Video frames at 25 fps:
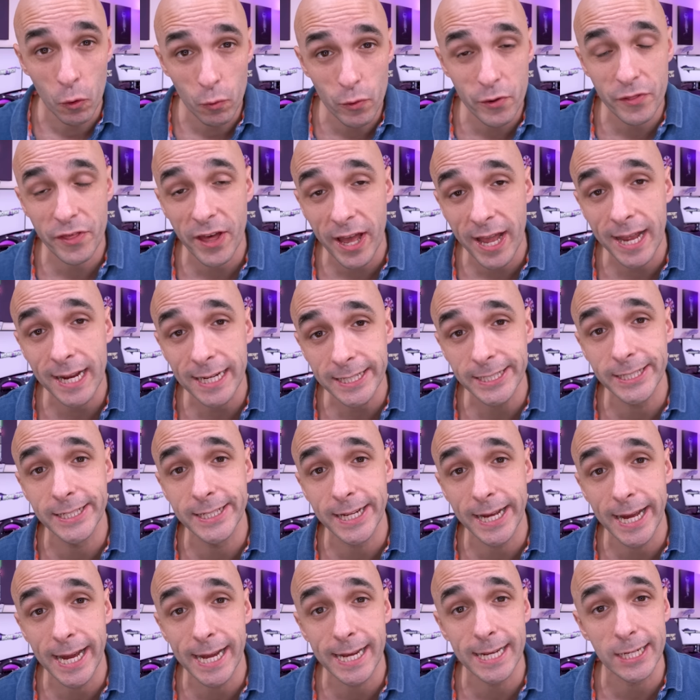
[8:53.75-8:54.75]
with the
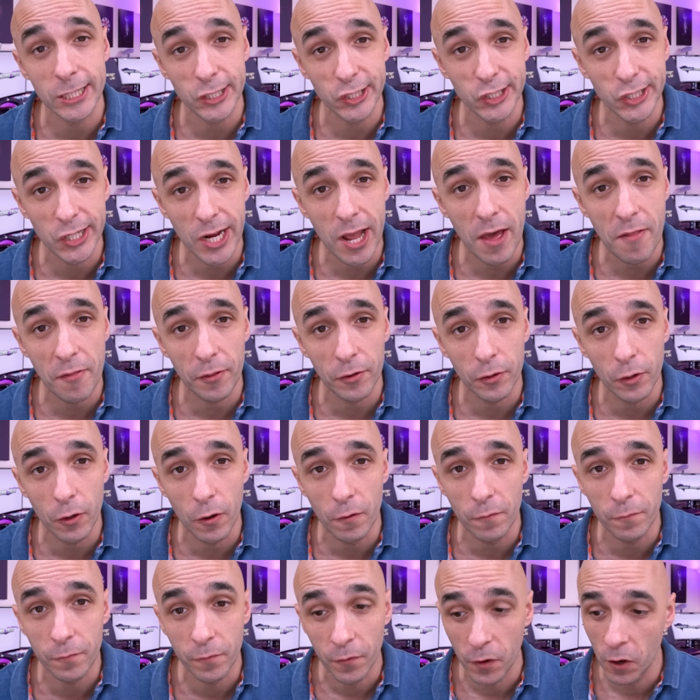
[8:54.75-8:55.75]
hashtag
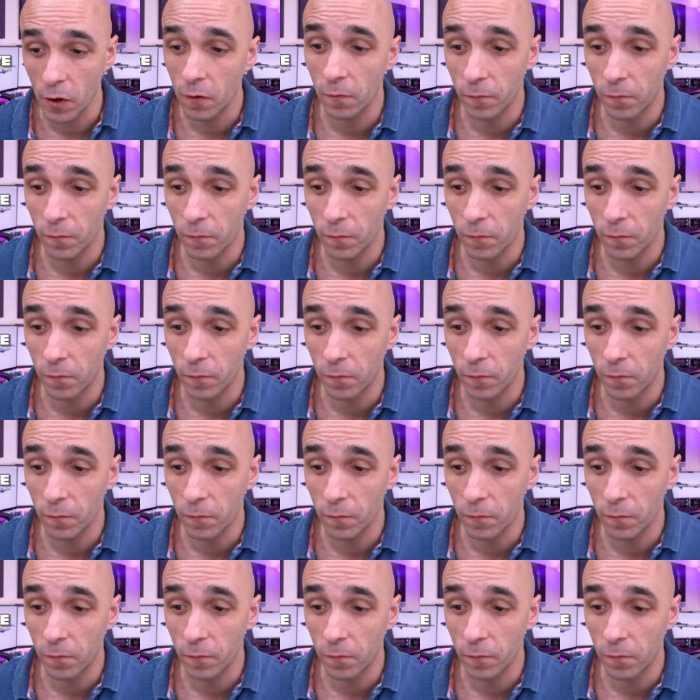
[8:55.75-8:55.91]
#ShareTheLove,